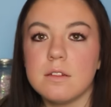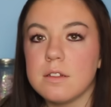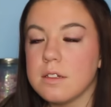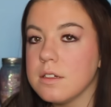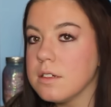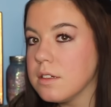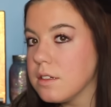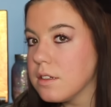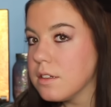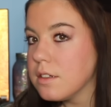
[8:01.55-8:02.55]

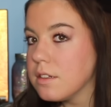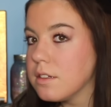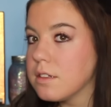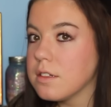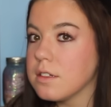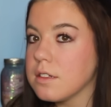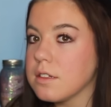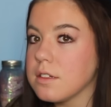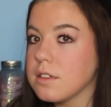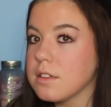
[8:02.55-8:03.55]

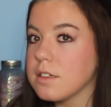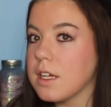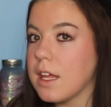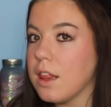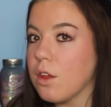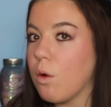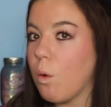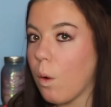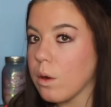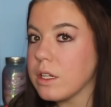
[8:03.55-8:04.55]

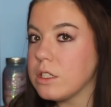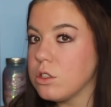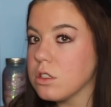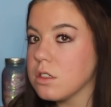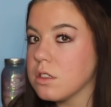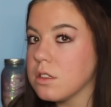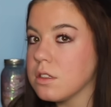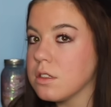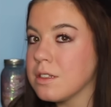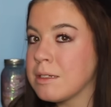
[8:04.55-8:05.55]

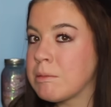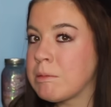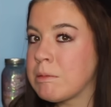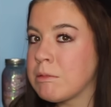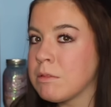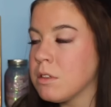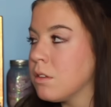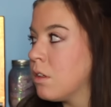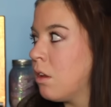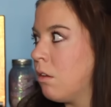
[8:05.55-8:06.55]
(not speaking)